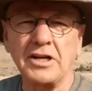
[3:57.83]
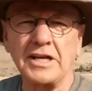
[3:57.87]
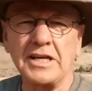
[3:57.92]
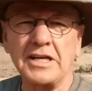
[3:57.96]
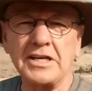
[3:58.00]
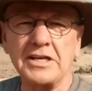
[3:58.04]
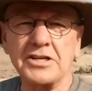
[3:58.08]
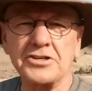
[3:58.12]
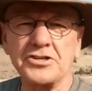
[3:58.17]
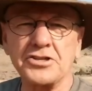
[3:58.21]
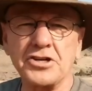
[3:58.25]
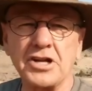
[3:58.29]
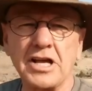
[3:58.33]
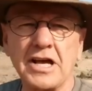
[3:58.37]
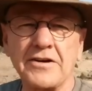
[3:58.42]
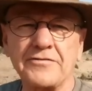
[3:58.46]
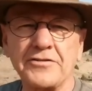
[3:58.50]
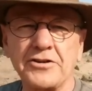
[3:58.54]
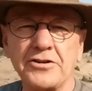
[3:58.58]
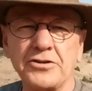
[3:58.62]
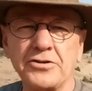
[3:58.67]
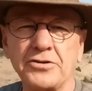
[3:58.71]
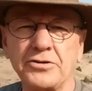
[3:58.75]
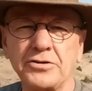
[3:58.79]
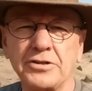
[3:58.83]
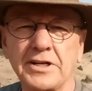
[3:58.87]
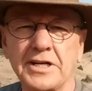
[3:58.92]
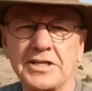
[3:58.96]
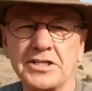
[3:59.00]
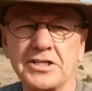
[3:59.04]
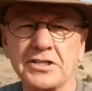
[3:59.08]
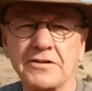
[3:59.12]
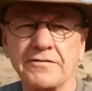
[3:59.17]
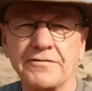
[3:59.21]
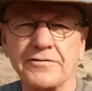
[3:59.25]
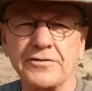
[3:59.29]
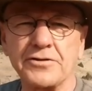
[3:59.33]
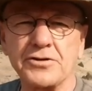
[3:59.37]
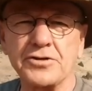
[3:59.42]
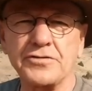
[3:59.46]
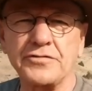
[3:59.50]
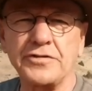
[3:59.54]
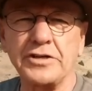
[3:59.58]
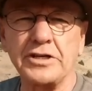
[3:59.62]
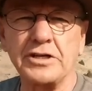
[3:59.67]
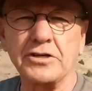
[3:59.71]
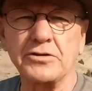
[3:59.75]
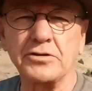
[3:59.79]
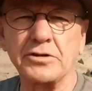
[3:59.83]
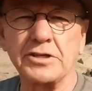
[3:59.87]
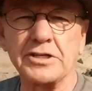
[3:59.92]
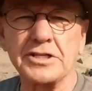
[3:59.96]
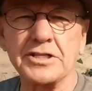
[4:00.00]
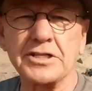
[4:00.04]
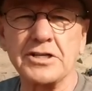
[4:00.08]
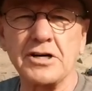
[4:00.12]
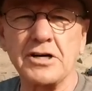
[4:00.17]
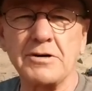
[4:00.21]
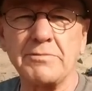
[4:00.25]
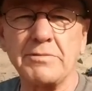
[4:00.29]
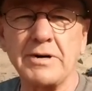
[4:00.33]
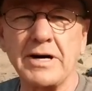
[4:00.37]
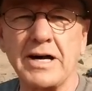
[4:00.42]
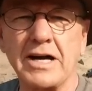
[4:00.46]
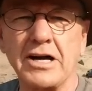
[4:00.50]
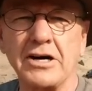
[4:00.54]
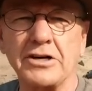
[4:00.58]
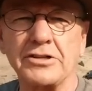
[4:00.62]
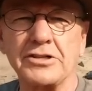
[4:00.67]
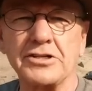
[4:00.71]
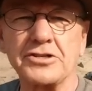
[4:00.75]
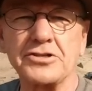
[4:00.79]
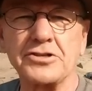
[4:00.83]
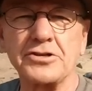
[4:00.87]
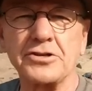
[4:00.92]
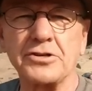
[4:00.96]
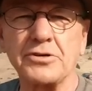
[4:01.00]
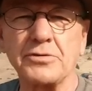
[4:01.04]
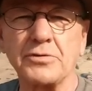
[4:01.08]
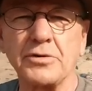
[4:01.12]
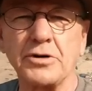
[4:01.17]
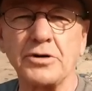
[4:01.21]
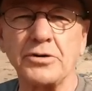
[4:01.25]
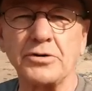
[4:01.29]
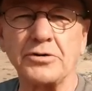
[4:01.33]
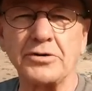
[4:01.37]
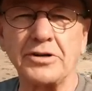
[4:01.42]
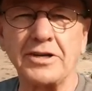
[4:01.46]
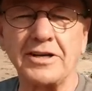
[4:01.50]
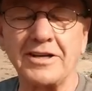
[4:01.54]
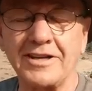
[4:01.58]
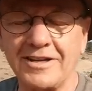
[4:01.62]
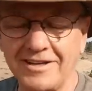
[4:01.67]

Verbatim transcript: late yesterday afternoon. That's the first vehicle that's gone by on this dirt road.